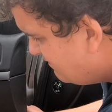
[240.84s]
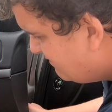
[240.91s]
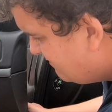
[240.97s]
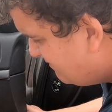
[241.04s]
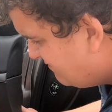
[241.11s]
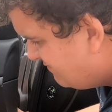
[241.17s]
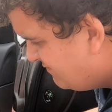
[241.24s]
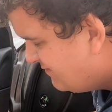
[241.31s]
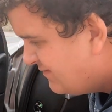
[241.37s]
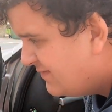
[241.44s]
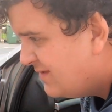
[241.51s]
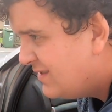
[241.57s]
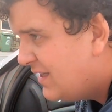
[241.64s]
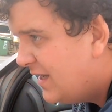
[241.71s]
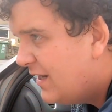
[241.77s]

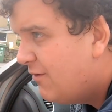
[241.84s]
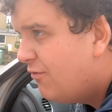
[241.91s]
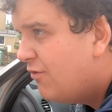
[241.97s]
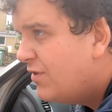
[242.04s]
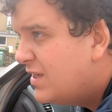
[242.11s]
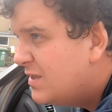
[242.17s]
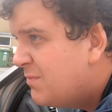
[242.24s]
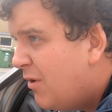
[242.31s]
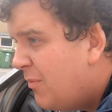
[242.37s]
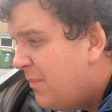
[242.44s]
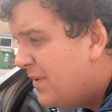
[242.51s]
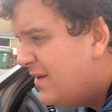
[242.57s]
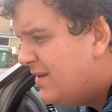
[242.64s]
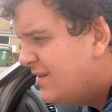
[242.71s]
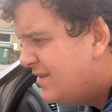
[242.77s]
You hear all these
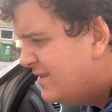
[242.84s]
popping?